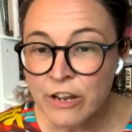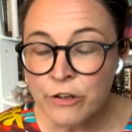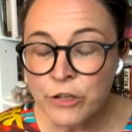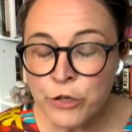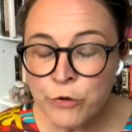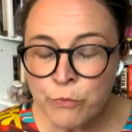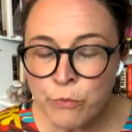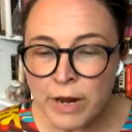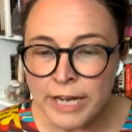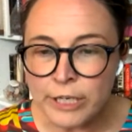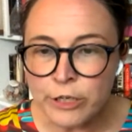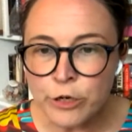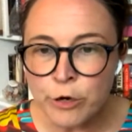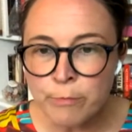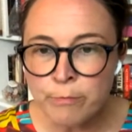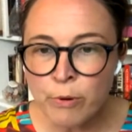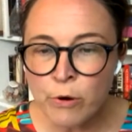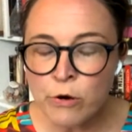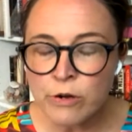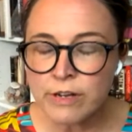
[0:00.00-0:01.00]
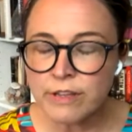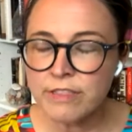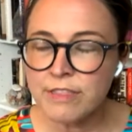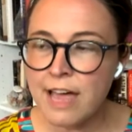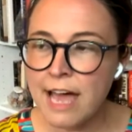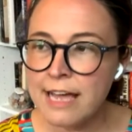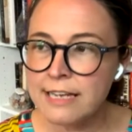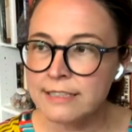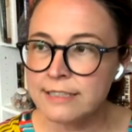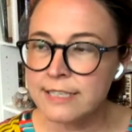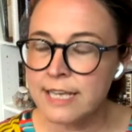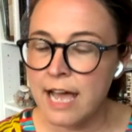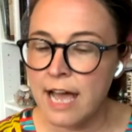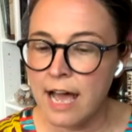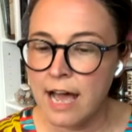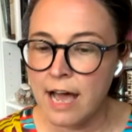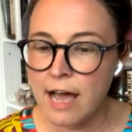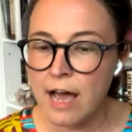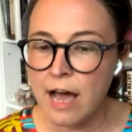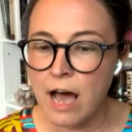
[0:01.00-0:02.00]
Now, you write in your book that
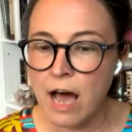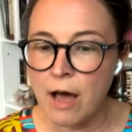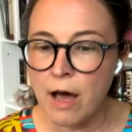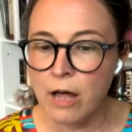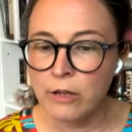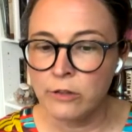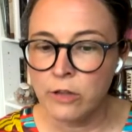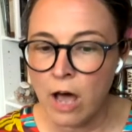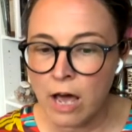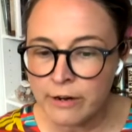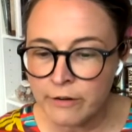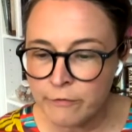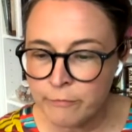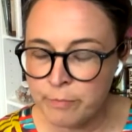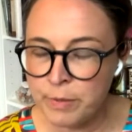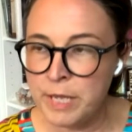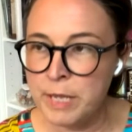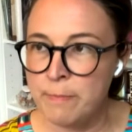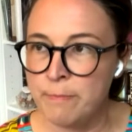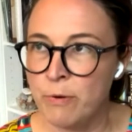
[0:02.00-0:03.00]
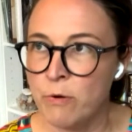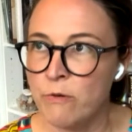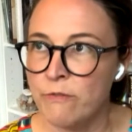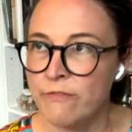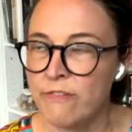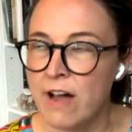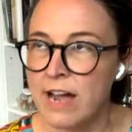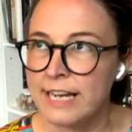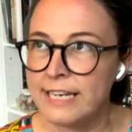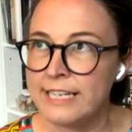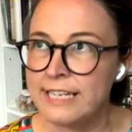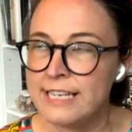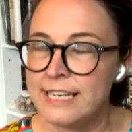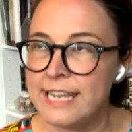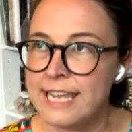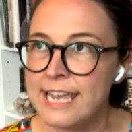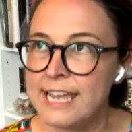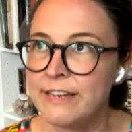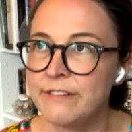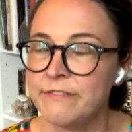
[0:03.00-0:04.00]
uh, a lot of people find
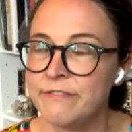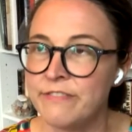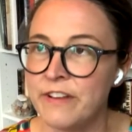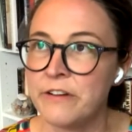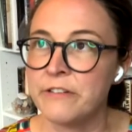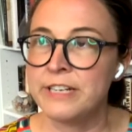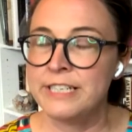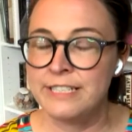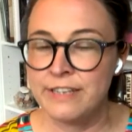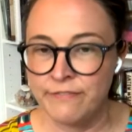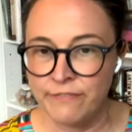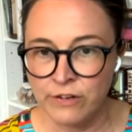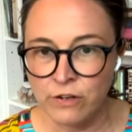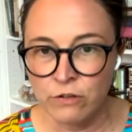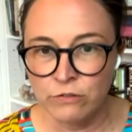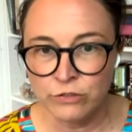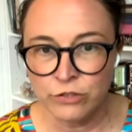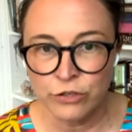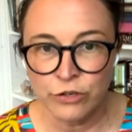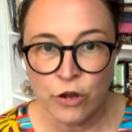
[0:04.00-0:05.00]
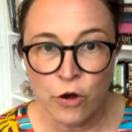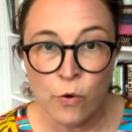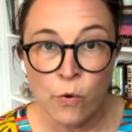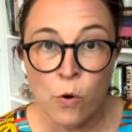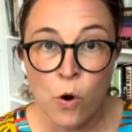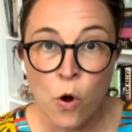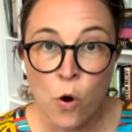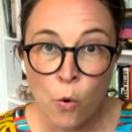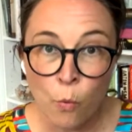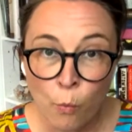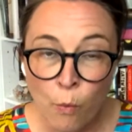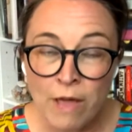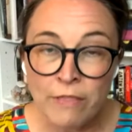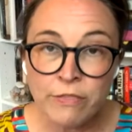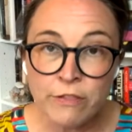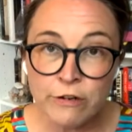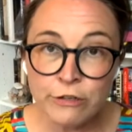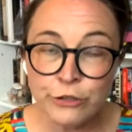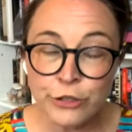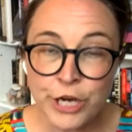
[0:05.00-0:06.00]
it very difficult to know
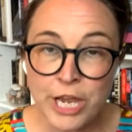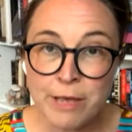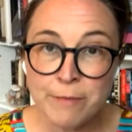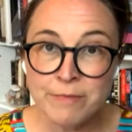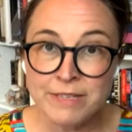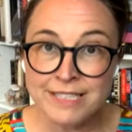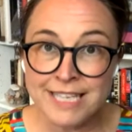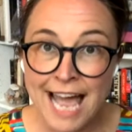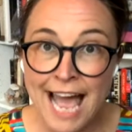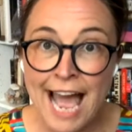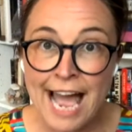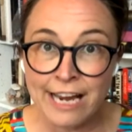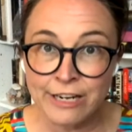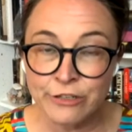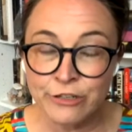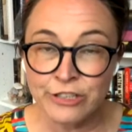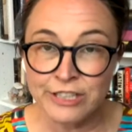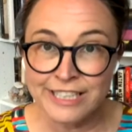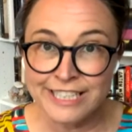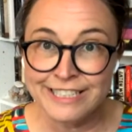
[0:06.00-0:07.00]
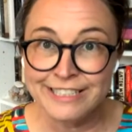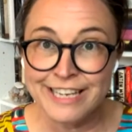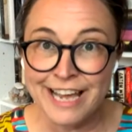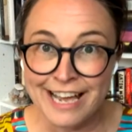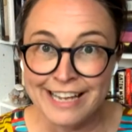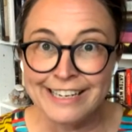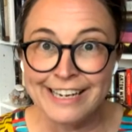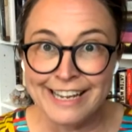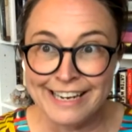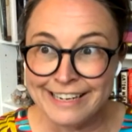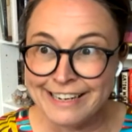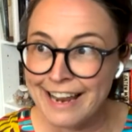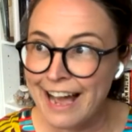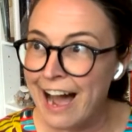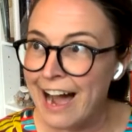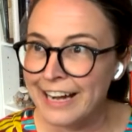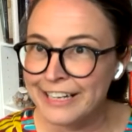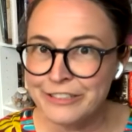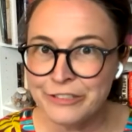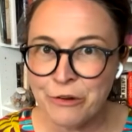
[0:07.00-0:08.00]
when their jam is actually done and
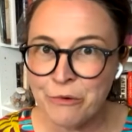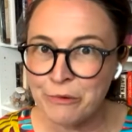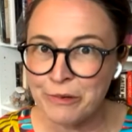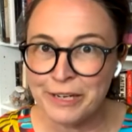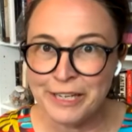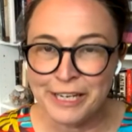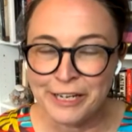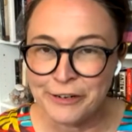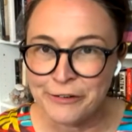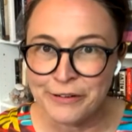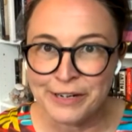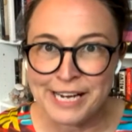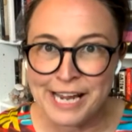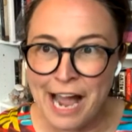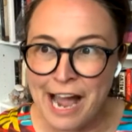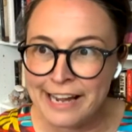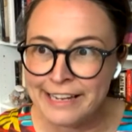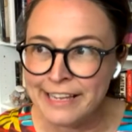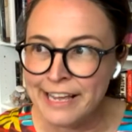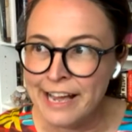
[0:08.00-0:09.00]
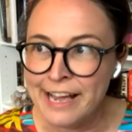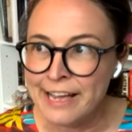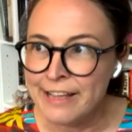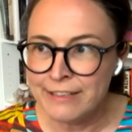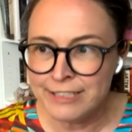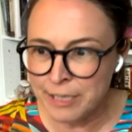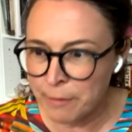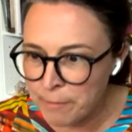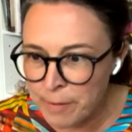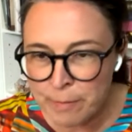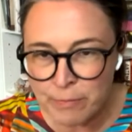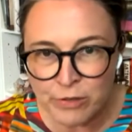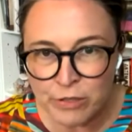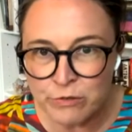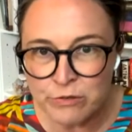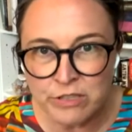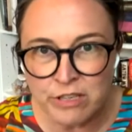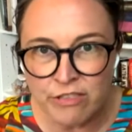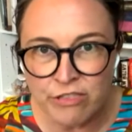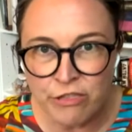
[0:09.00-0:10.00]
i totally agree i some people
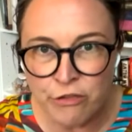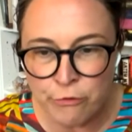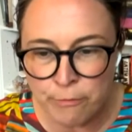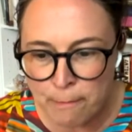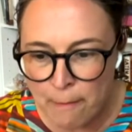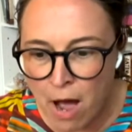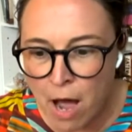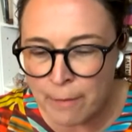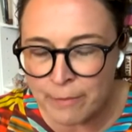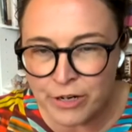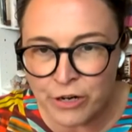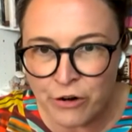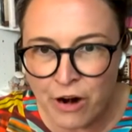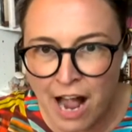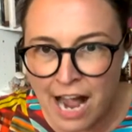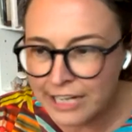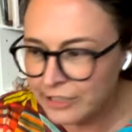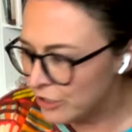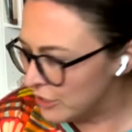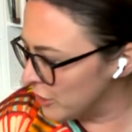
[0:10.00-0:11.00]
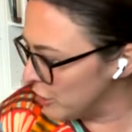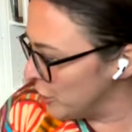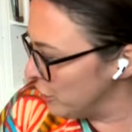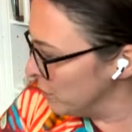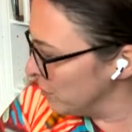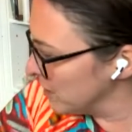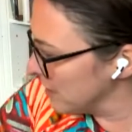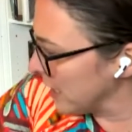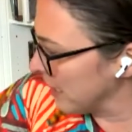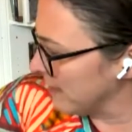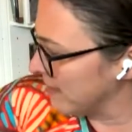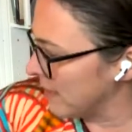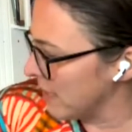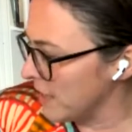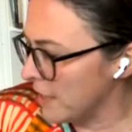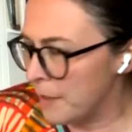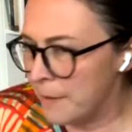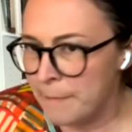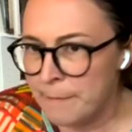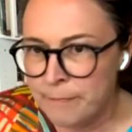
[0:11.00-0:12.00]
use a thermometer i just use like
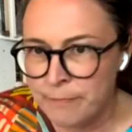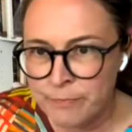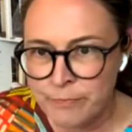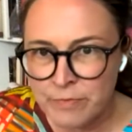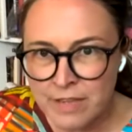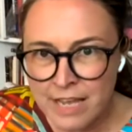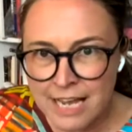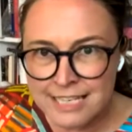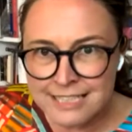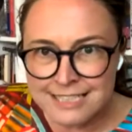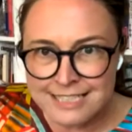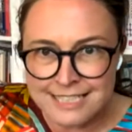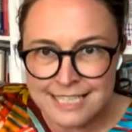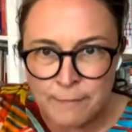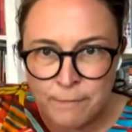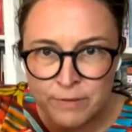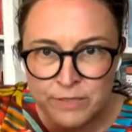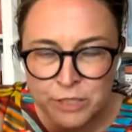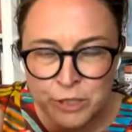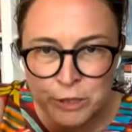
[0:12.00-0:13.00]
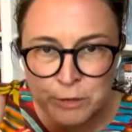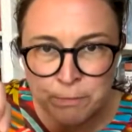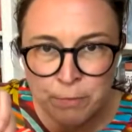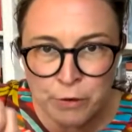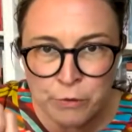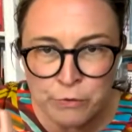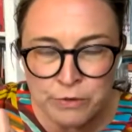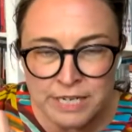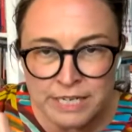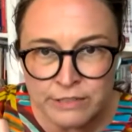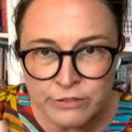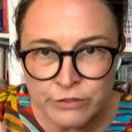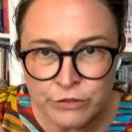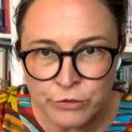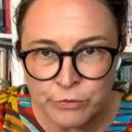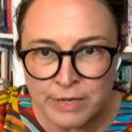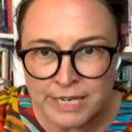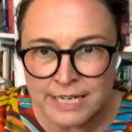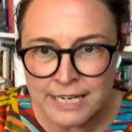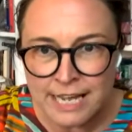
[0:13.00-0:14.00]
the i dip a spoon
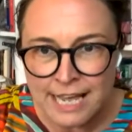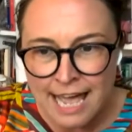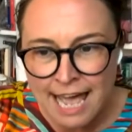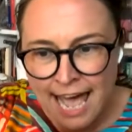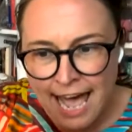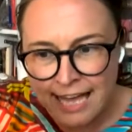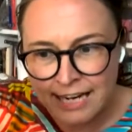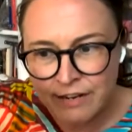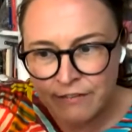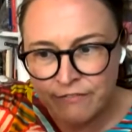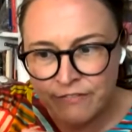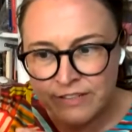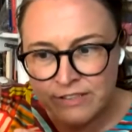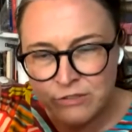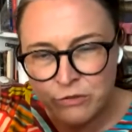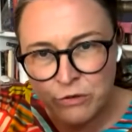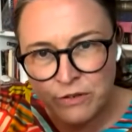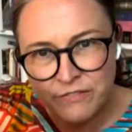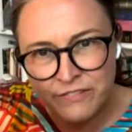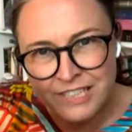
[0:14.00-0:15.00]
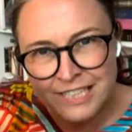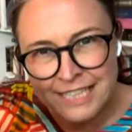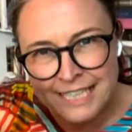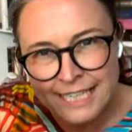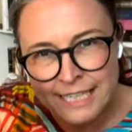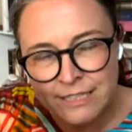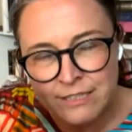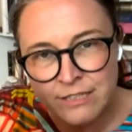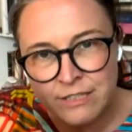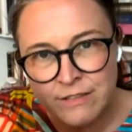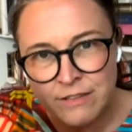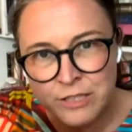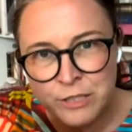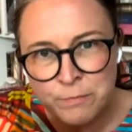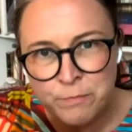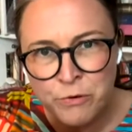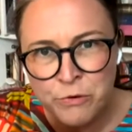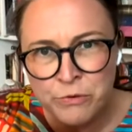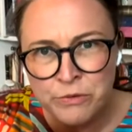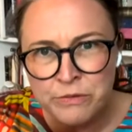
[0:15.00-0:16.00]
into it and if it sort of clings to the
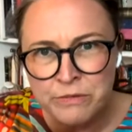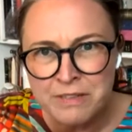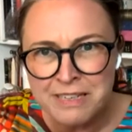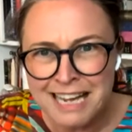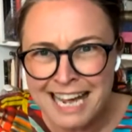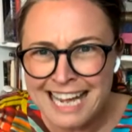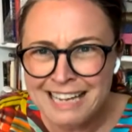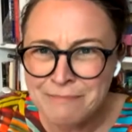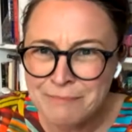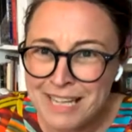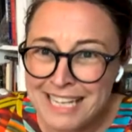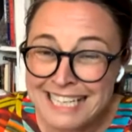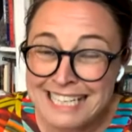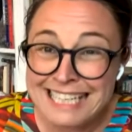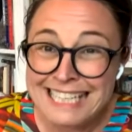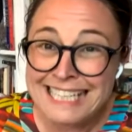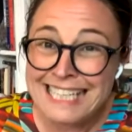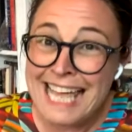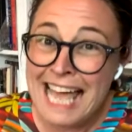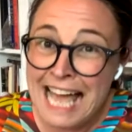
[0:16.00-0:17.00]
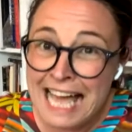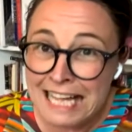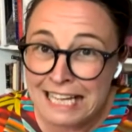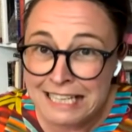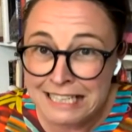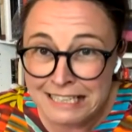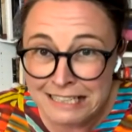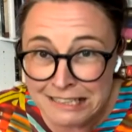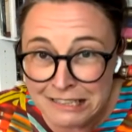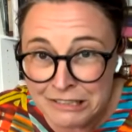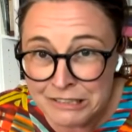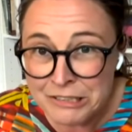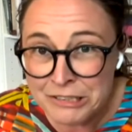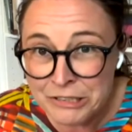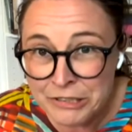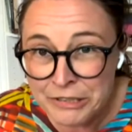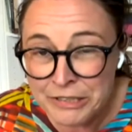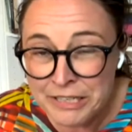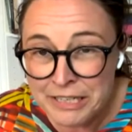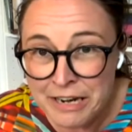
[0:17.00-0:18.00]
spoon i'm like yeah looks
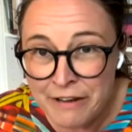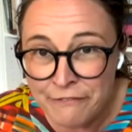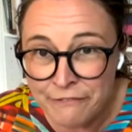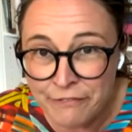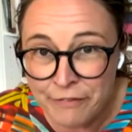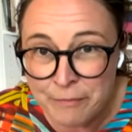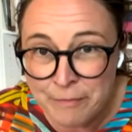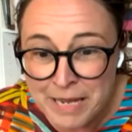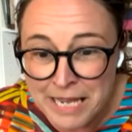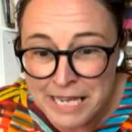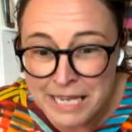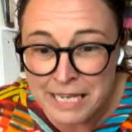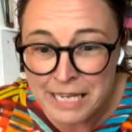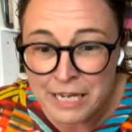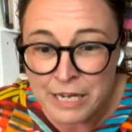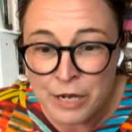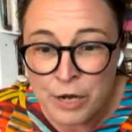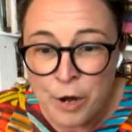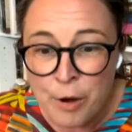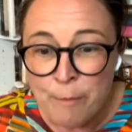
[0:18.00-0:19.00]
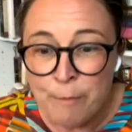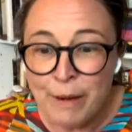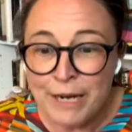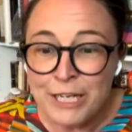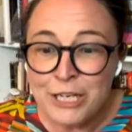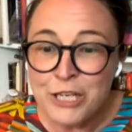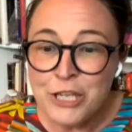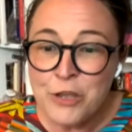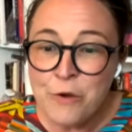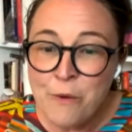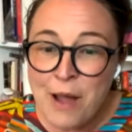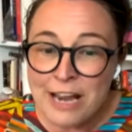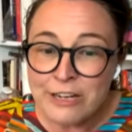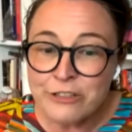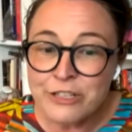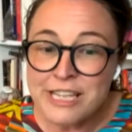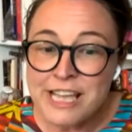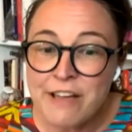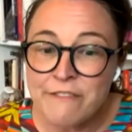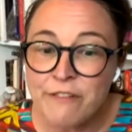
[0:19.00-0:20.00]
good enough for me but you
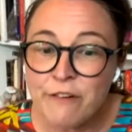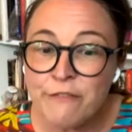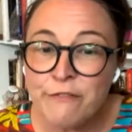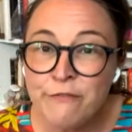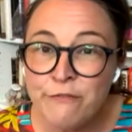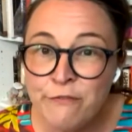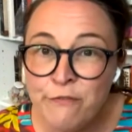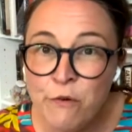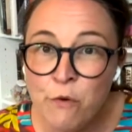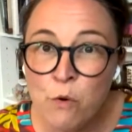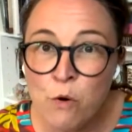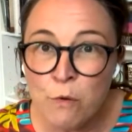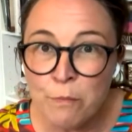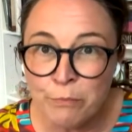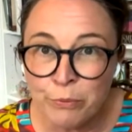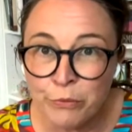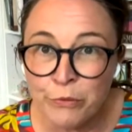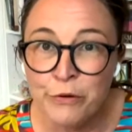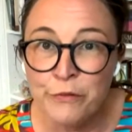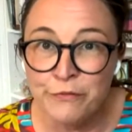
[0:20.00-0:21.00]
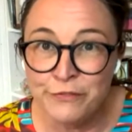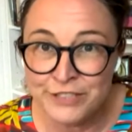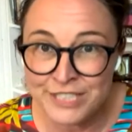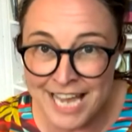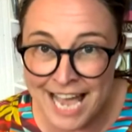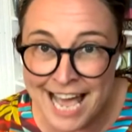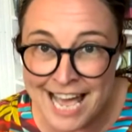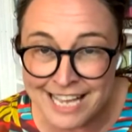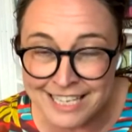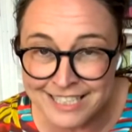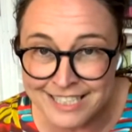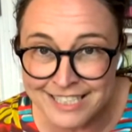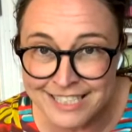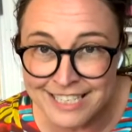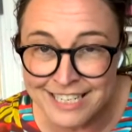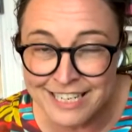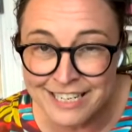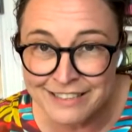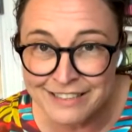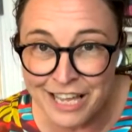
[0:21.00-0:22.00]
actually have a foolproof
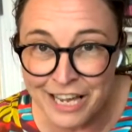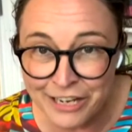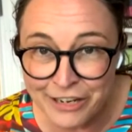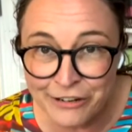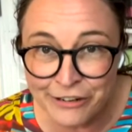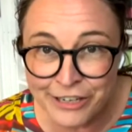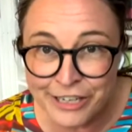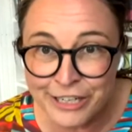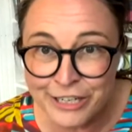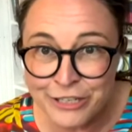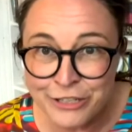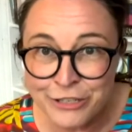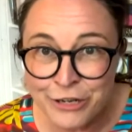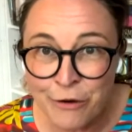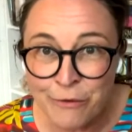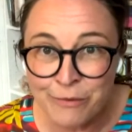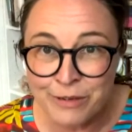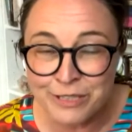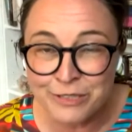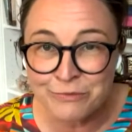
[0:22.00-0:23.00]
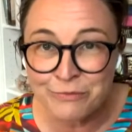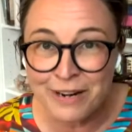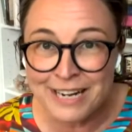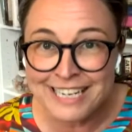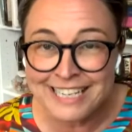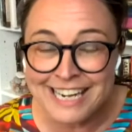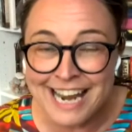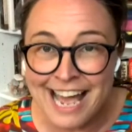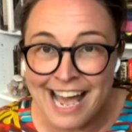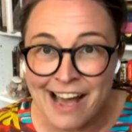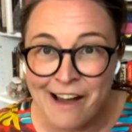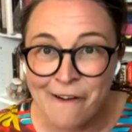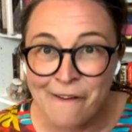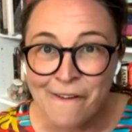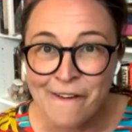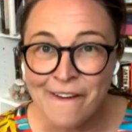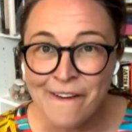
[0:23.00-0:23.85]
test that you're going to show us right now.